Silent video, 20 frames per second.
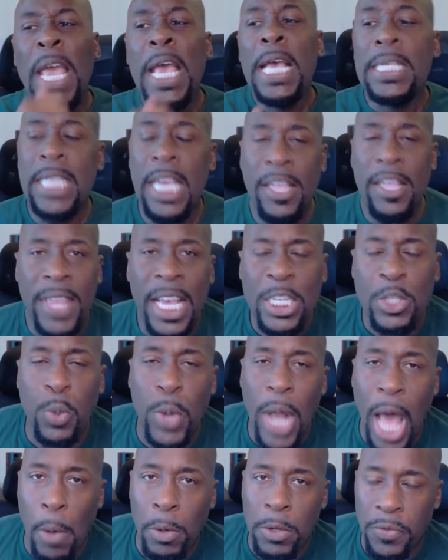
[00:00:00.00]
See, that's what
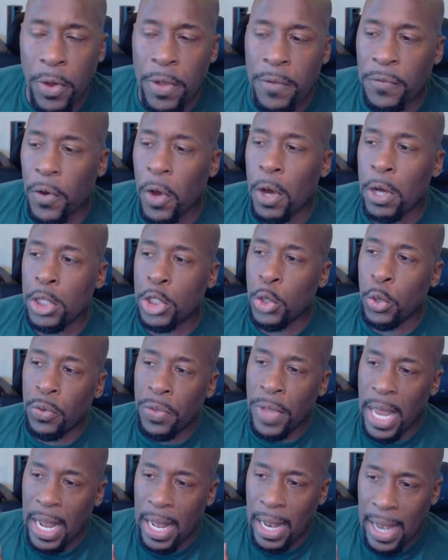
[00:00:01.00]
I was referring to,
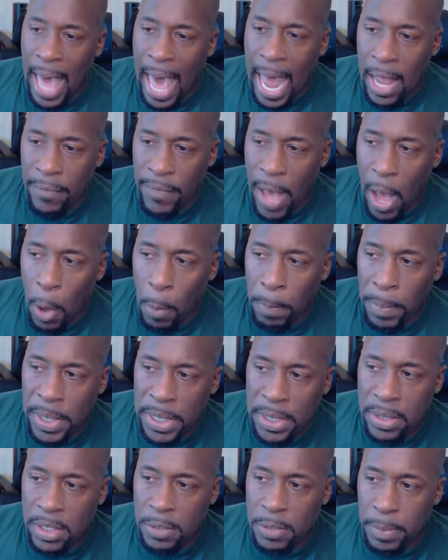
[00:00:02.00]
that a lot of our
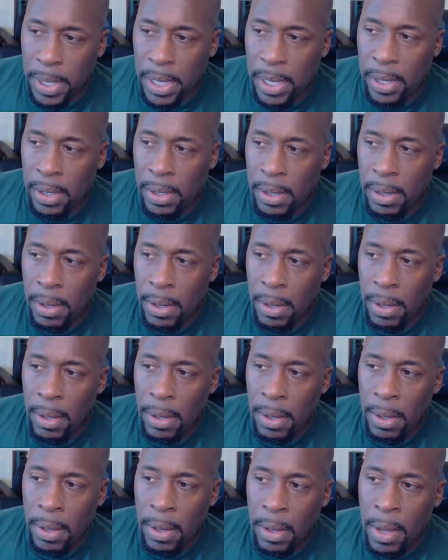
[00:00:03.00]
businessmen
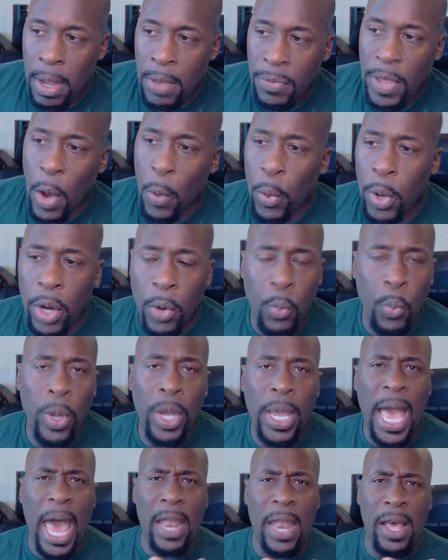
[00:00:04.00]
that we
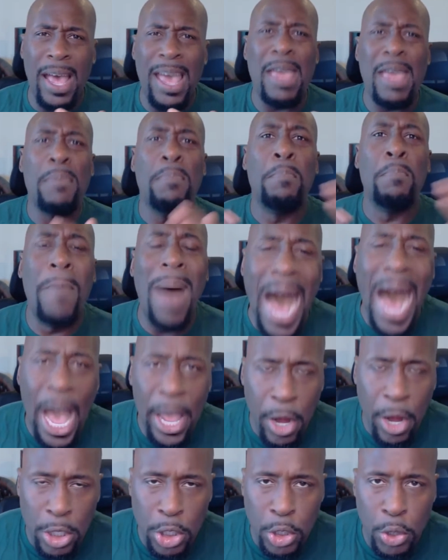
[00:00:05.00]
kind of
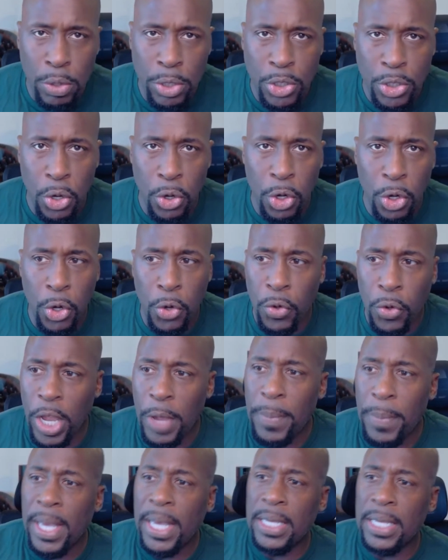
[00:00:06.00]
admire to a certain degree
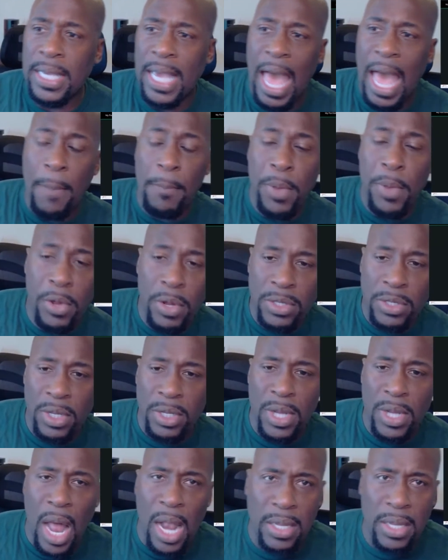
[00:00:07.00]
because they got billions of
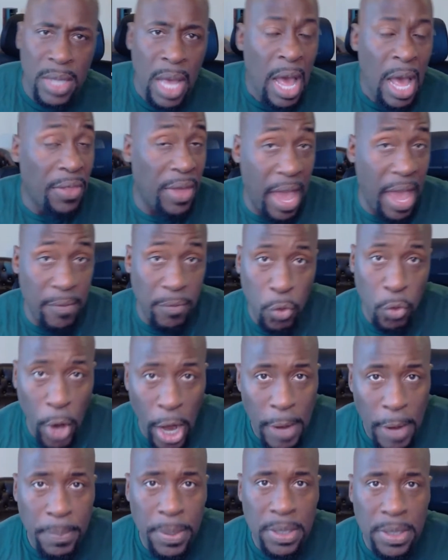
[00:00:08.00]
dollars, they have
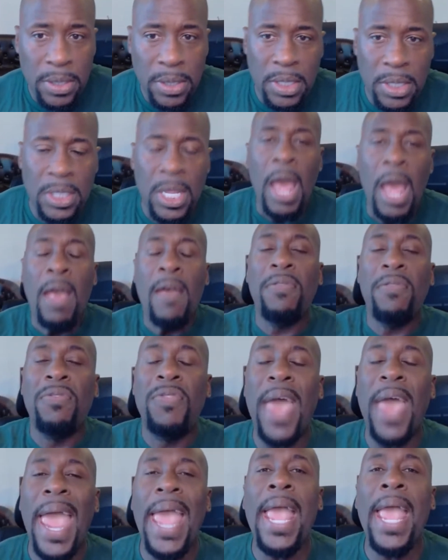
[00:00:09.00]
great businesses.
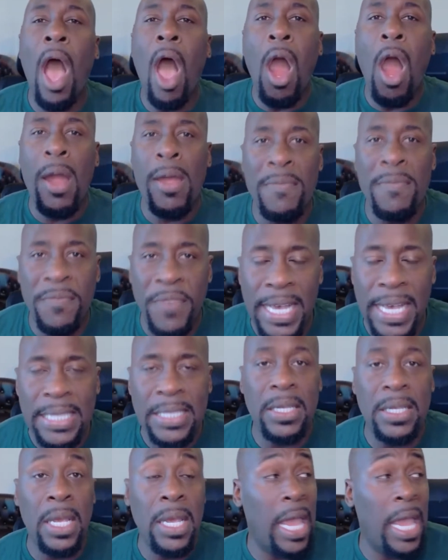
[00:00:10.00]
They are
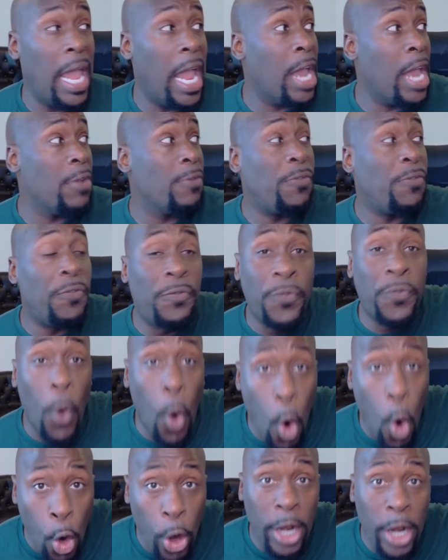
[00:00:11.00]
investing in
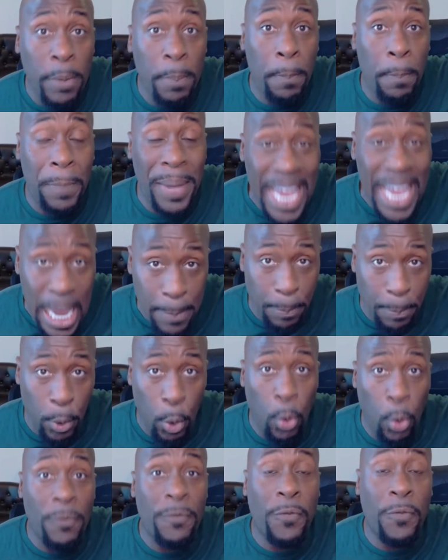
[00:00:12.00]
foreign
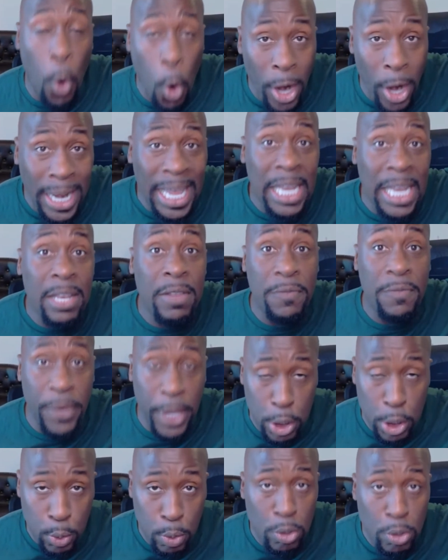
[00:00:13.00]
people, foreign
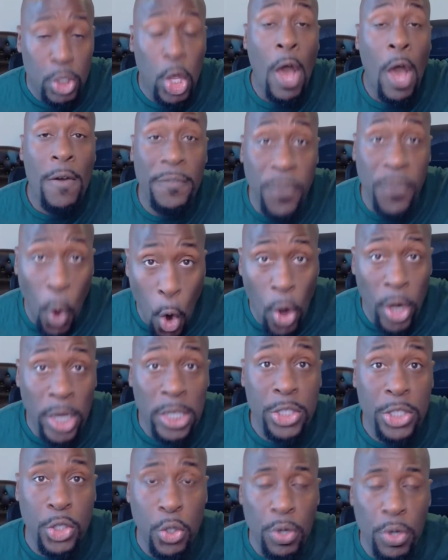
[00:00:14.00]
individuals, foreign
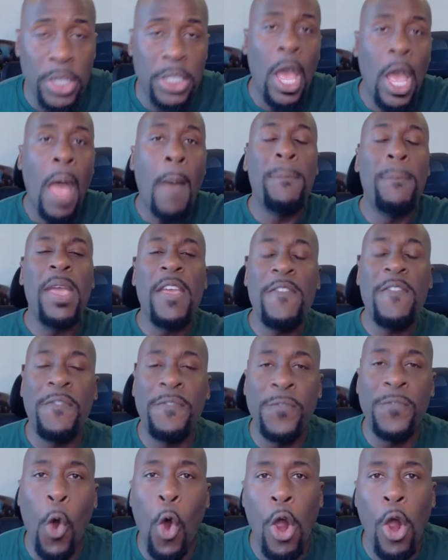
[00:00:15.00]
students
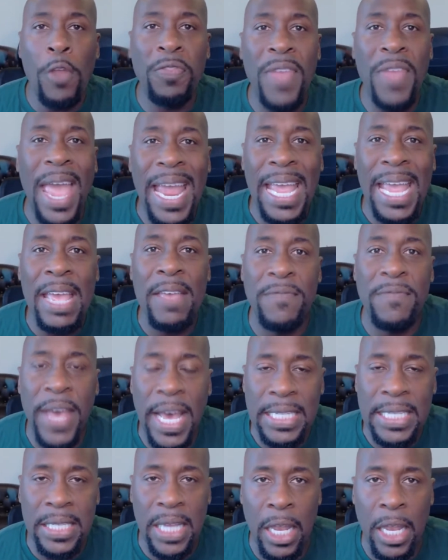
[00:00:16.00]
before they
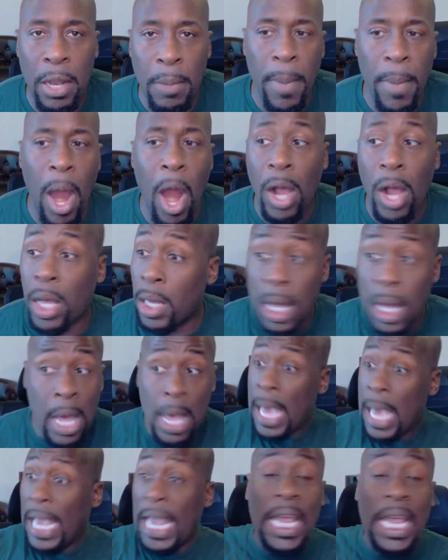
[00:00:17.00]
invest in America.
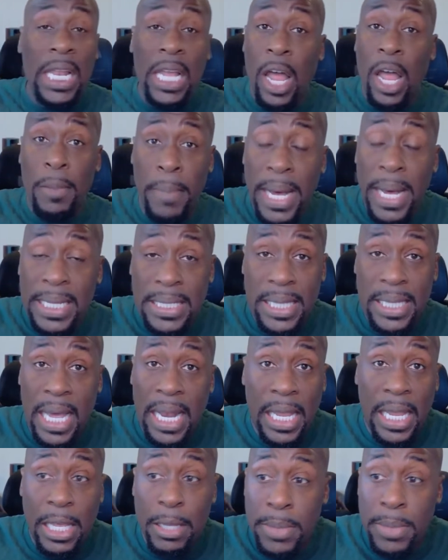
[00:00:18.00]
Elon Musk said
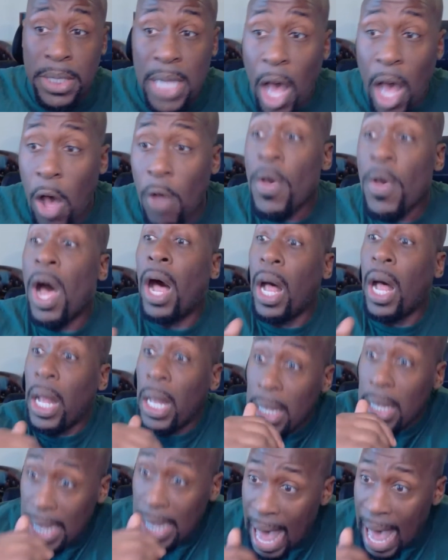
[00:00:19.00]
it himself. A
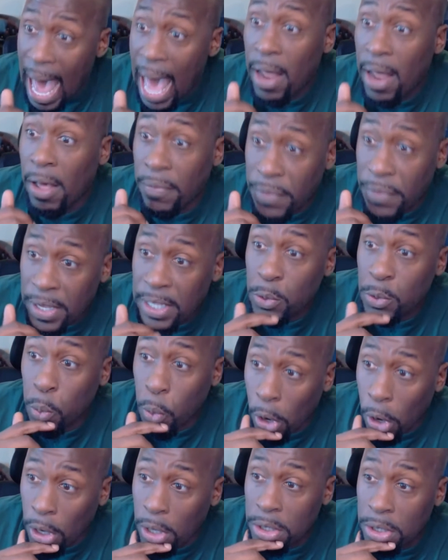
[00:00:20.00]
lot of his
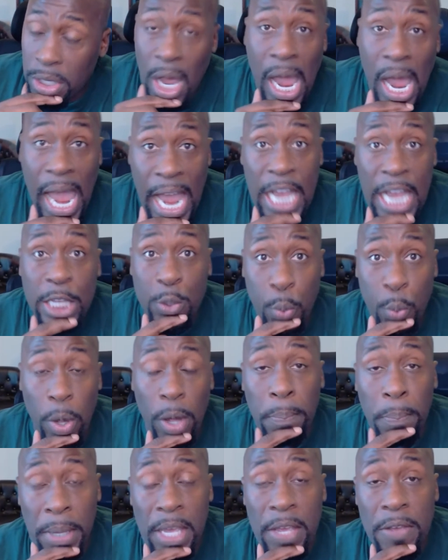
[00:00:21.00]
workers are
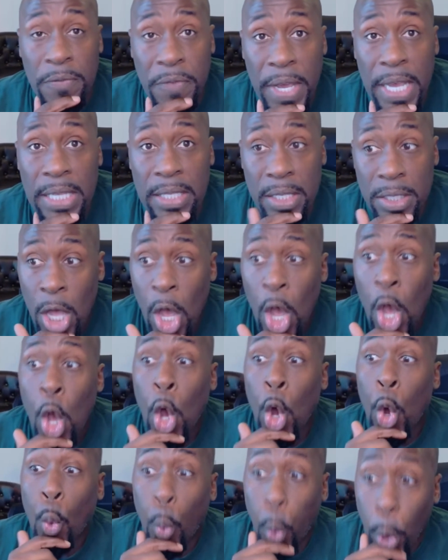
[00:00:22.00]
H-1B visas.
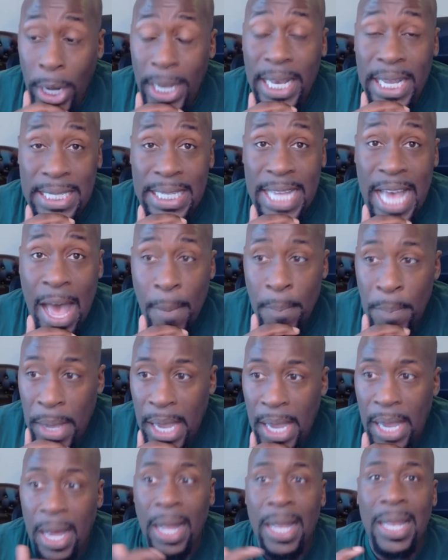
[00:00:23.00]
What does that
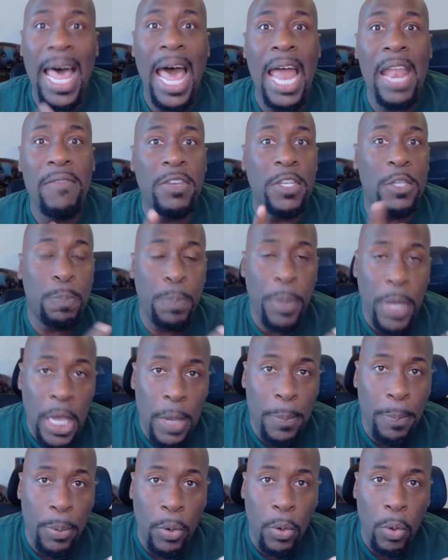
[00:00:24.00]
mean? A lot of his
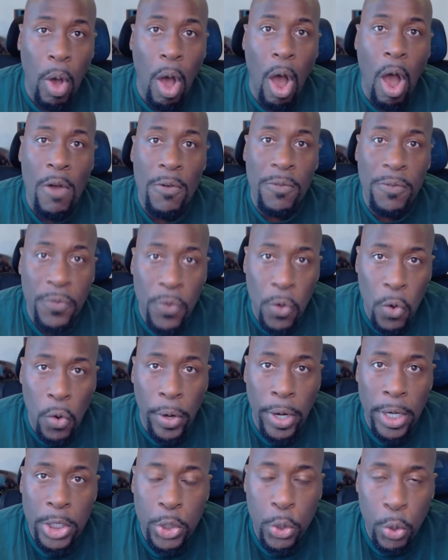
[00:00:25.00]
people are
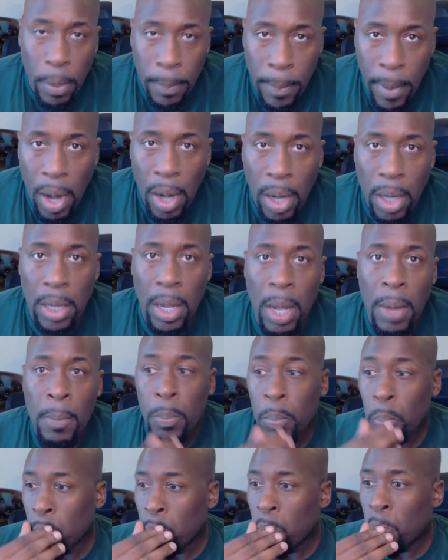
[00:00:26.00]
foreign to America.
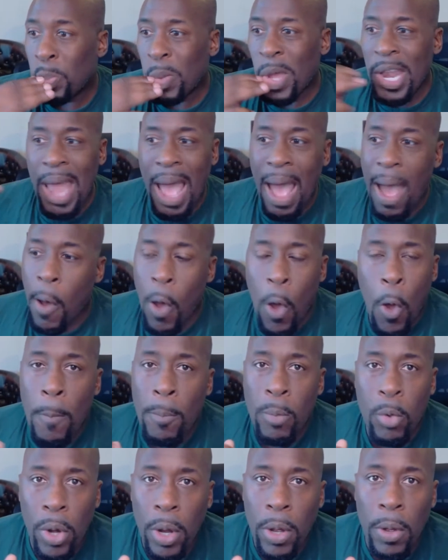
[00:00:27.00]
They're not
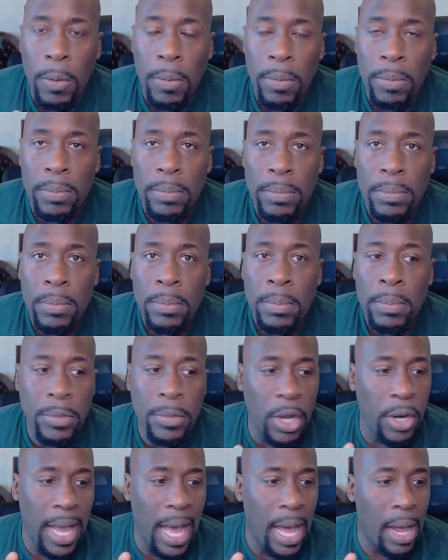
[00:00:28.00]
homegrown.
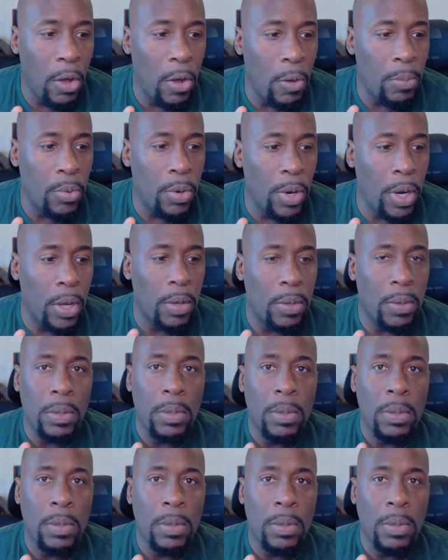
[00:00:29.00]
They're not homegrown.